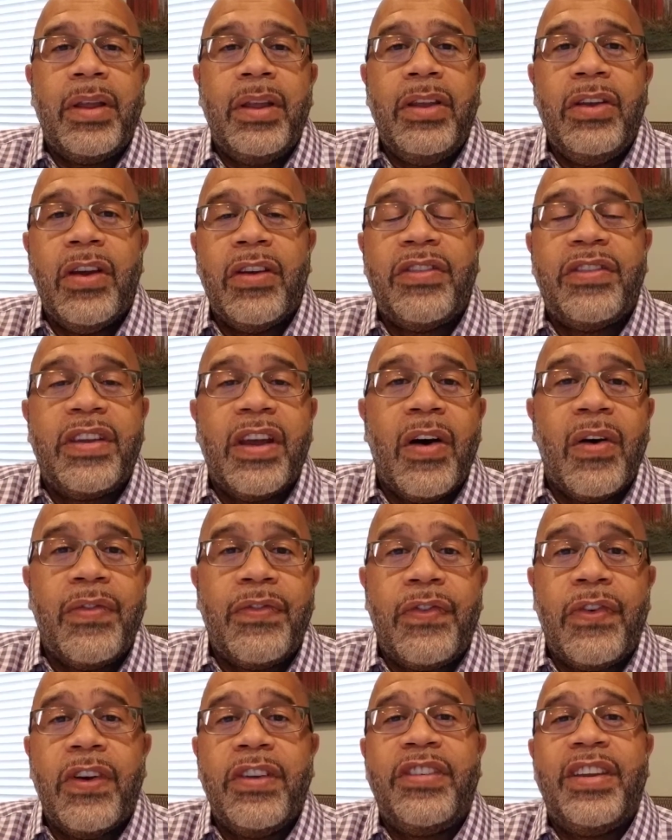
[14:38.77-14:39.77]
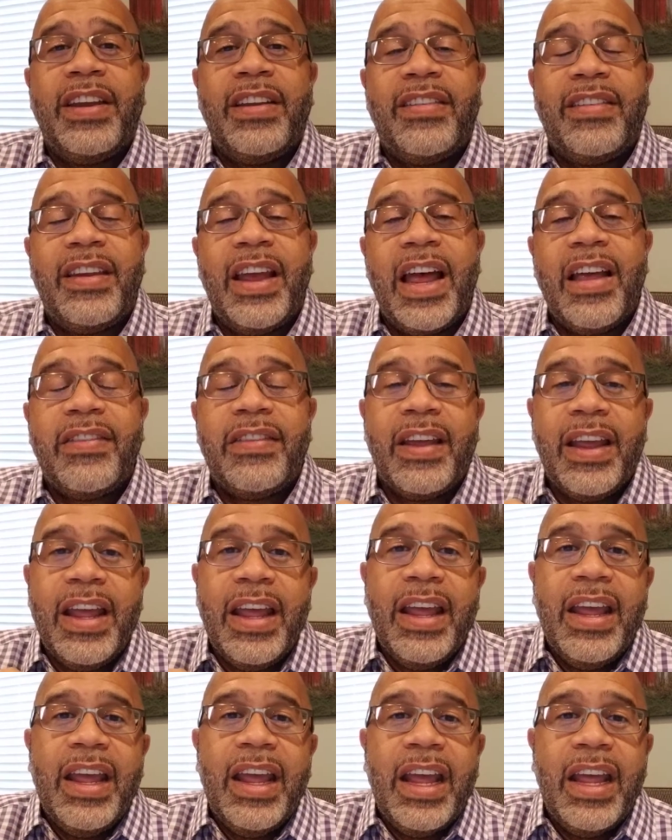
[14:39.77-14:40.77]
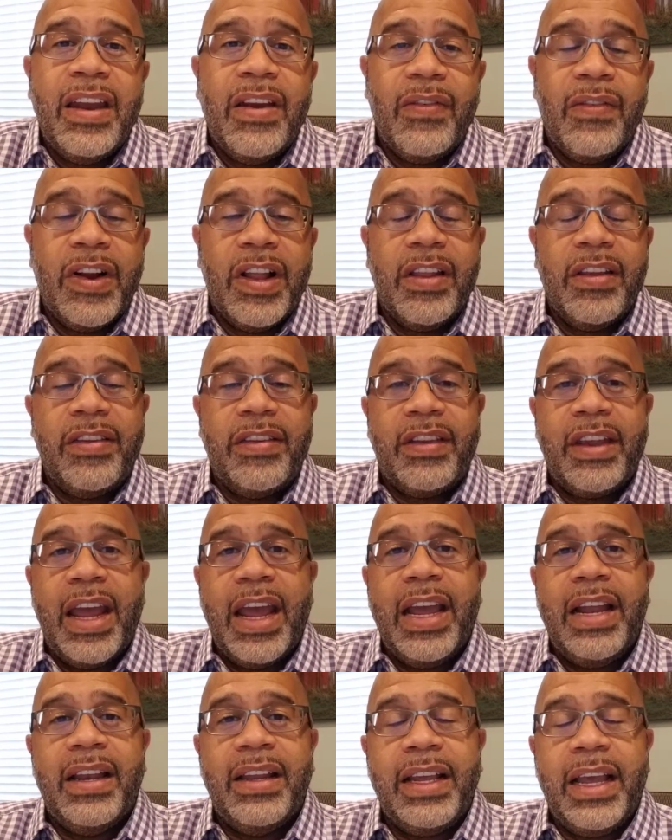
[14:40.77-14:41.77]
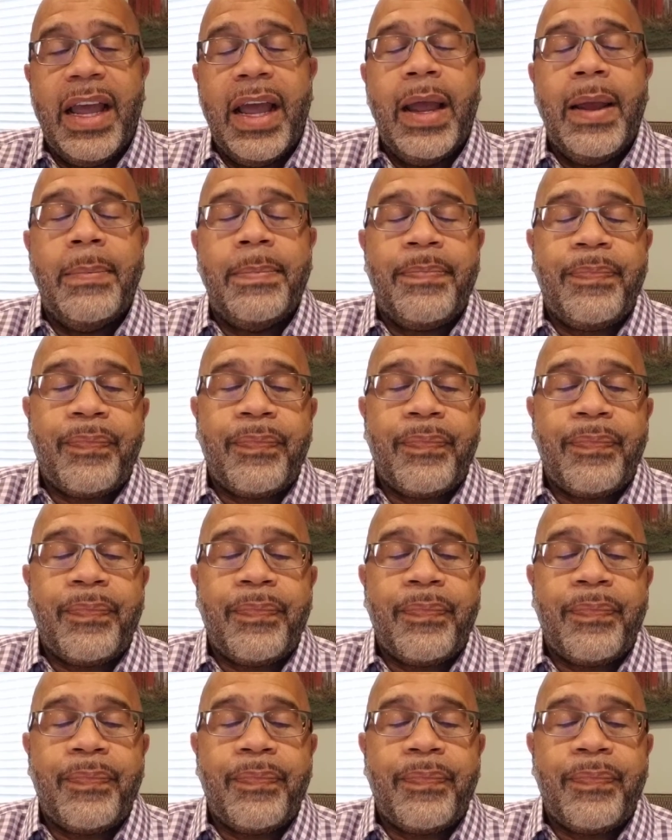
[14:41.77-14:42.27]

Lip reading: yourself for success in a real estate game.